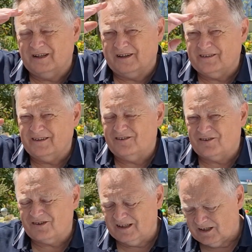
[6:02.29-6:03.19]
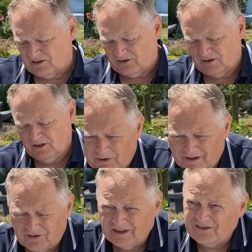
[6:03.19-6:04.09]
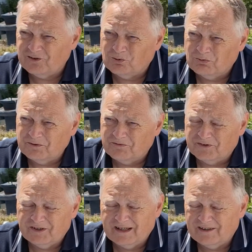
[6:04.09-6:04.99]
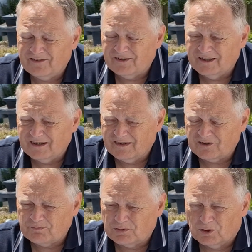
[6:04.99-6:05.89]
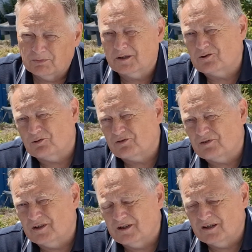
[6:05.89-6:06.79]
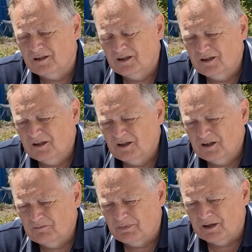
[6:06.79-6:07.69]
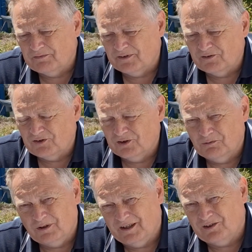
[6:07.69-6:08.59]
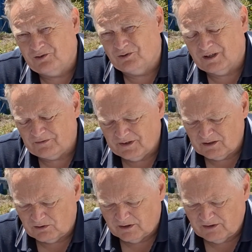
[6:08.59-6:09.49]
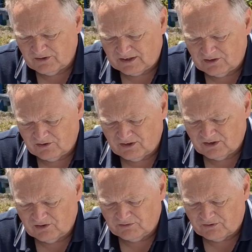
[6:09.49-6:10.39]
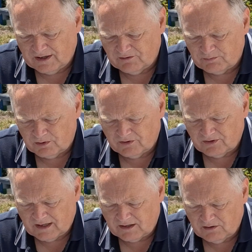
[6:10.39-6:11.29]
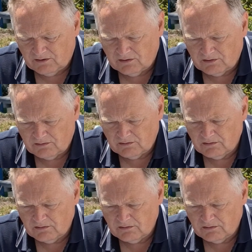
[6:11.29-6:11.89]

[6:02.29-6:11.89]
I didn't see it when I set it up with the DNT, and that's probably because they're both in tune with each other. I think I've got it set at 60 frames per second.